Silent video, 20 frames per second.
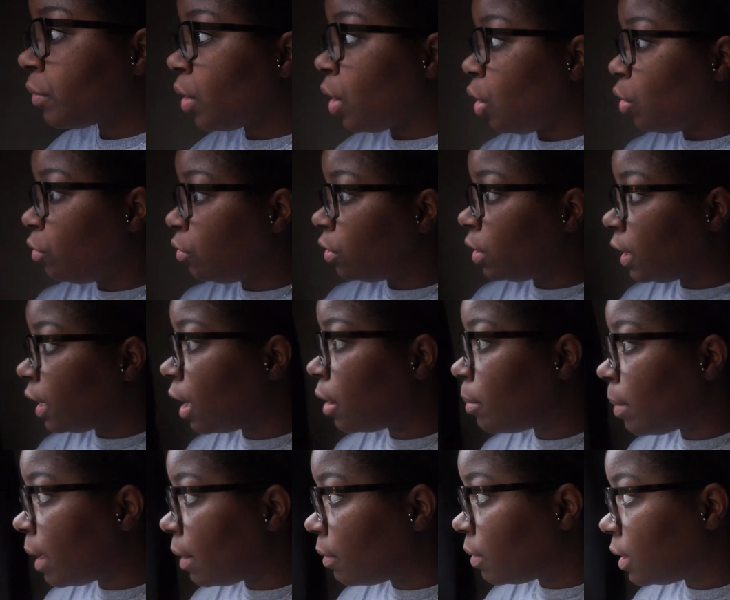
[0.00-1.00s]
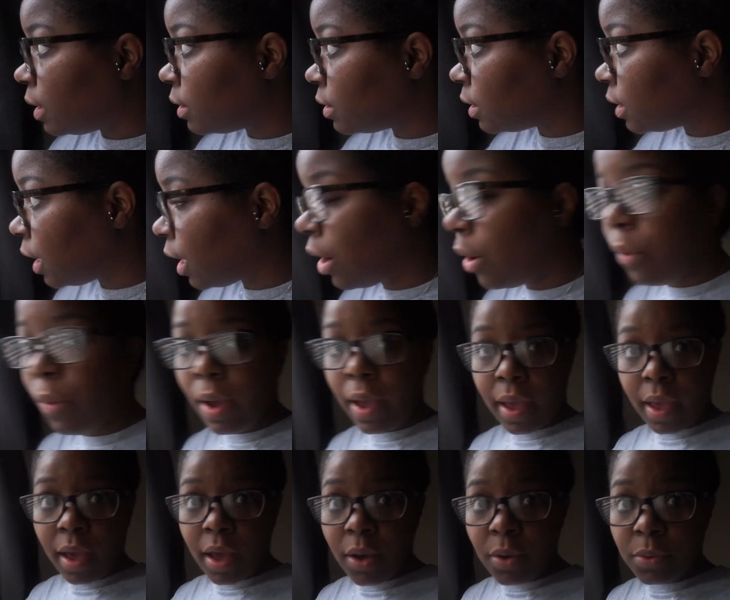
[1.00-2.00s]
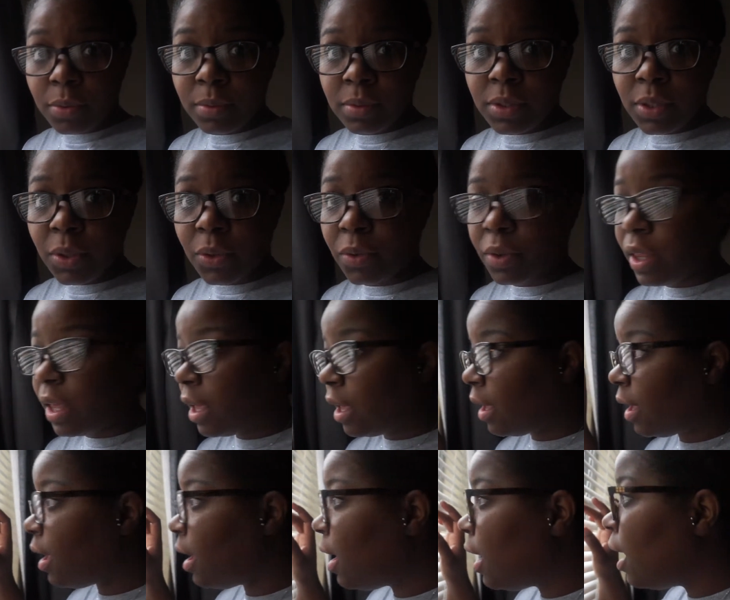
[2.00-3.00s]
Hopefully our power doesn't go out so that